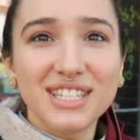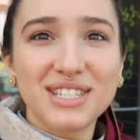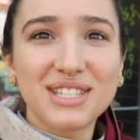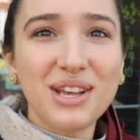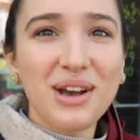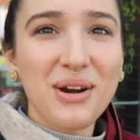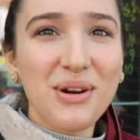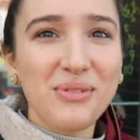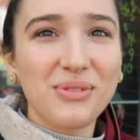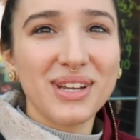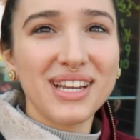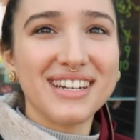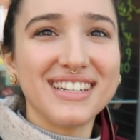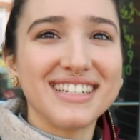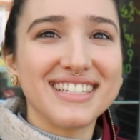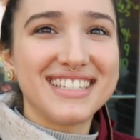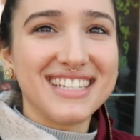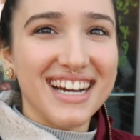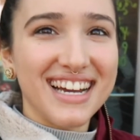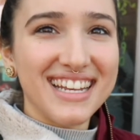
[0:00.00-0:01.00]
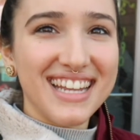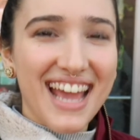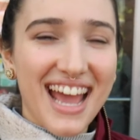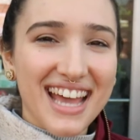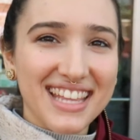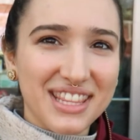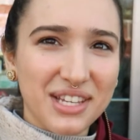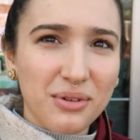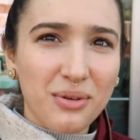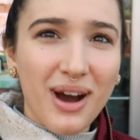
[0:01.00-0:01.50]
So we are done
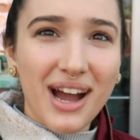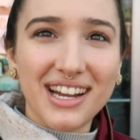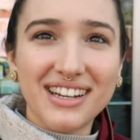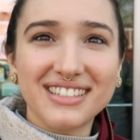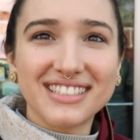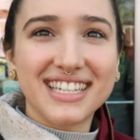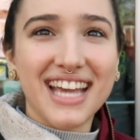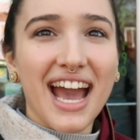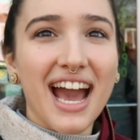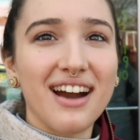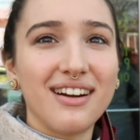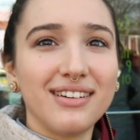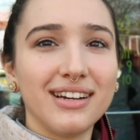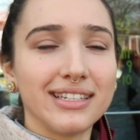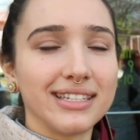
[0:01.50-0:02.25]
at the Wild Cow,